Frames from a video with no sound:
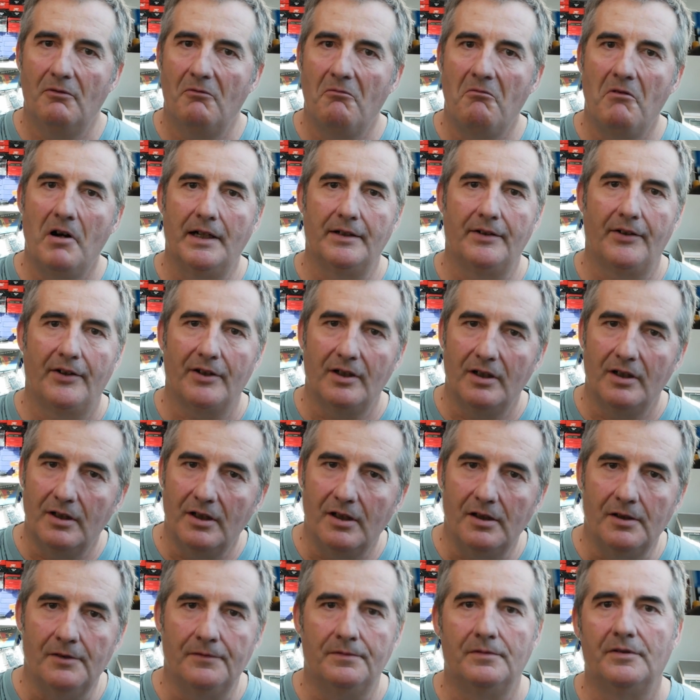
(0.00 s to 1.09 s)
while
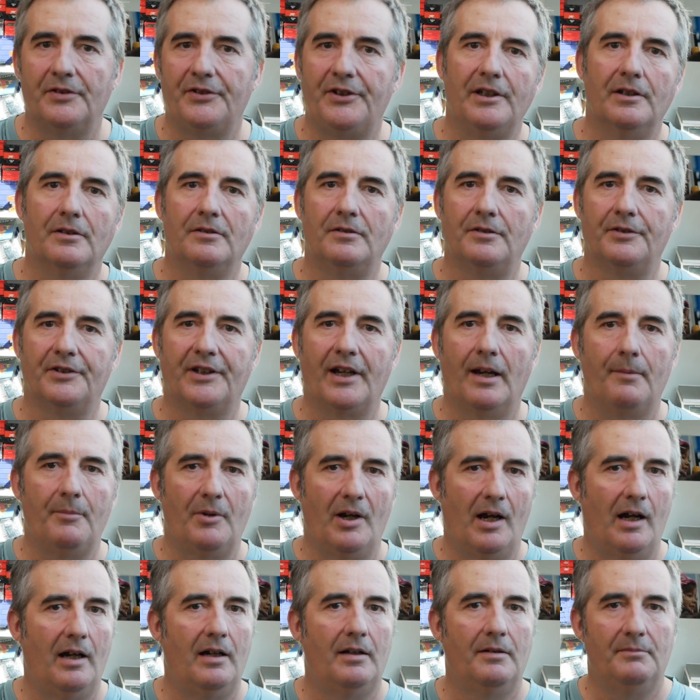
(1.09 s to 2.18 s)
a 40-year-old
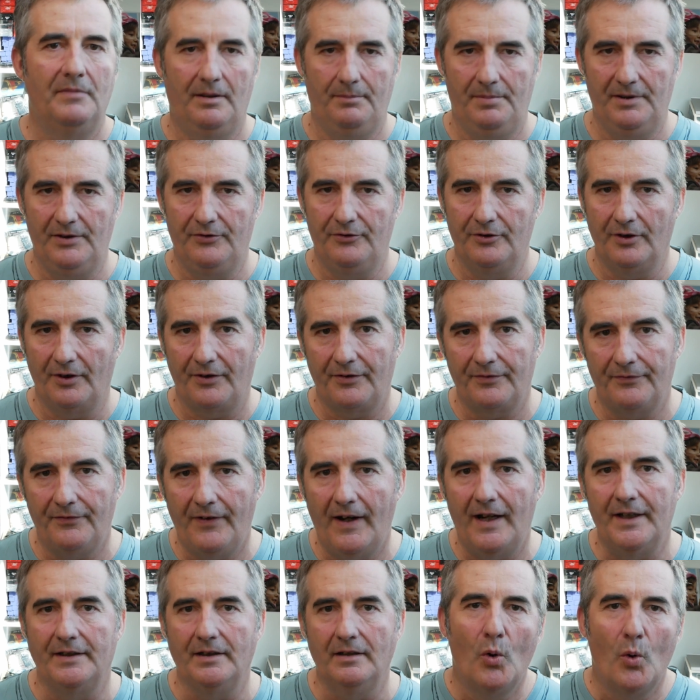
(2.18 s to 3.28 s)
camera may be just
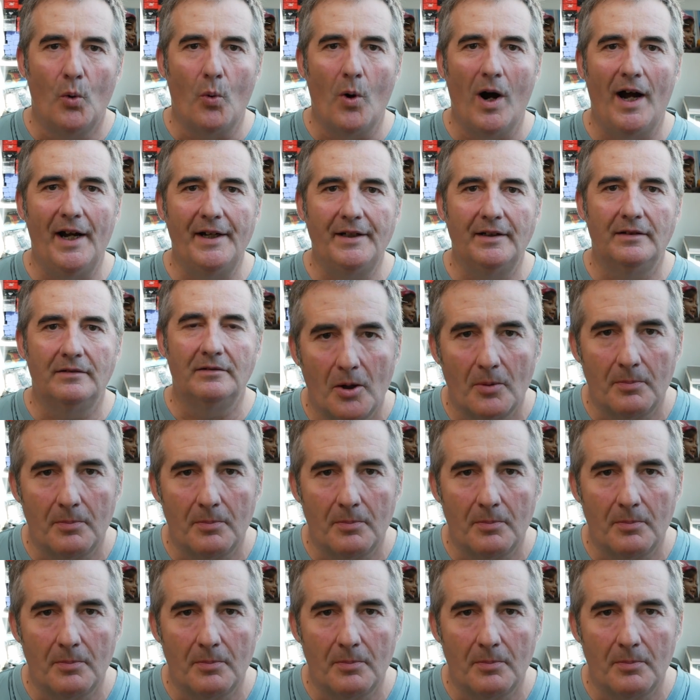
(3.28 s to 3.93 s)
fine. Why?